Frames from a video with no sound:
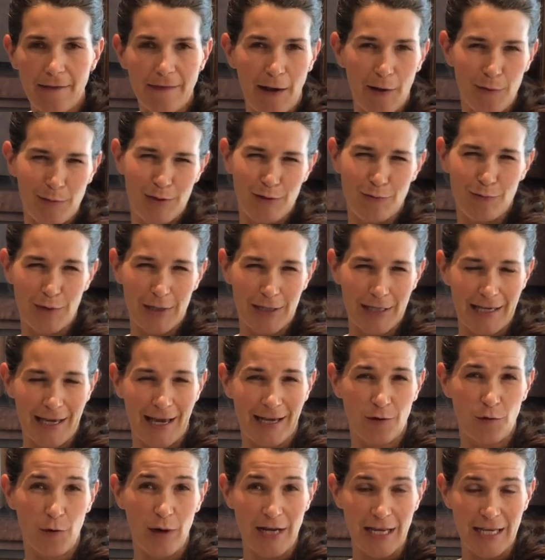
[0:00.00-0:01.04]
That would be really
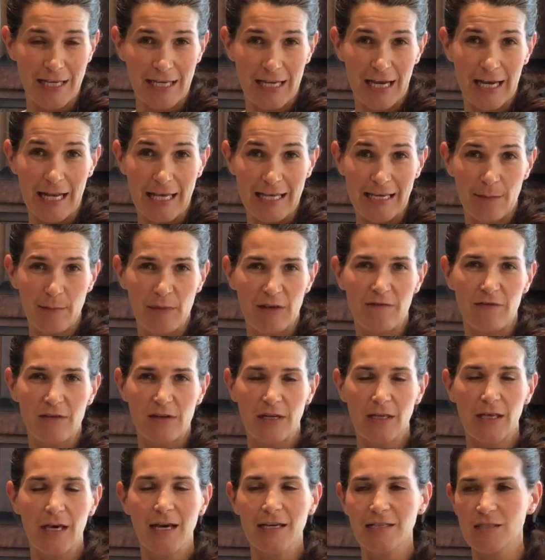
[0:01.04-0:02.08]
kind of yummy.
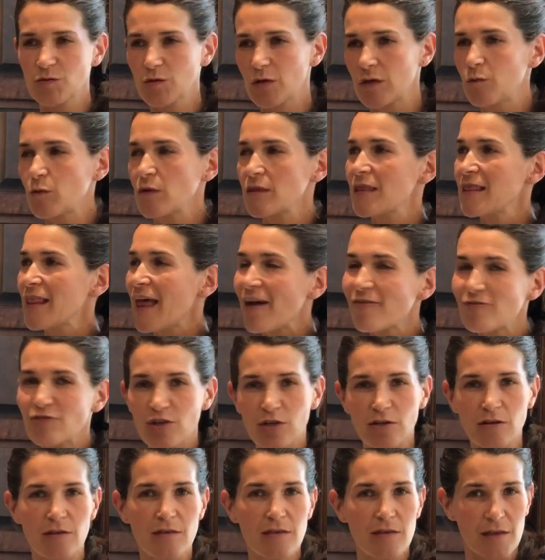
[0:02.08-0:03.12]
Vanilla ice cream with
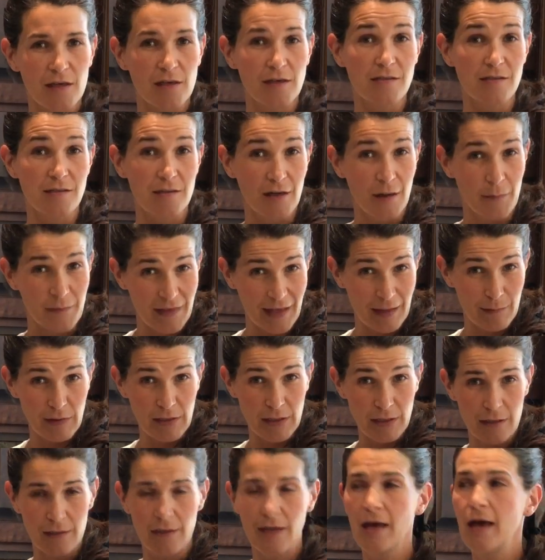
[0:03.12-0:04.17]
lavender thick syrup. That'd be
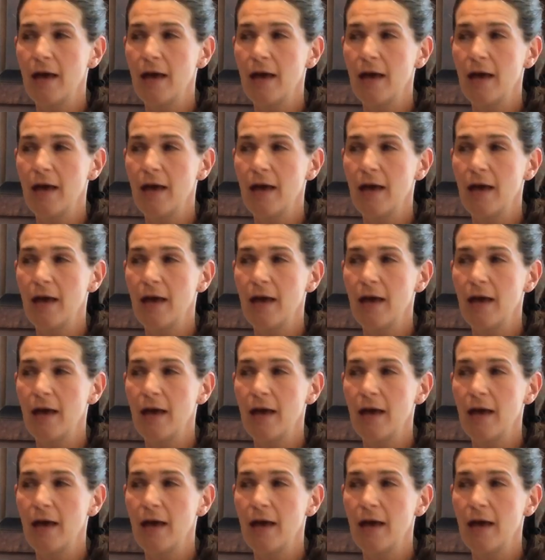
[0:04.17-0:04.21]
good.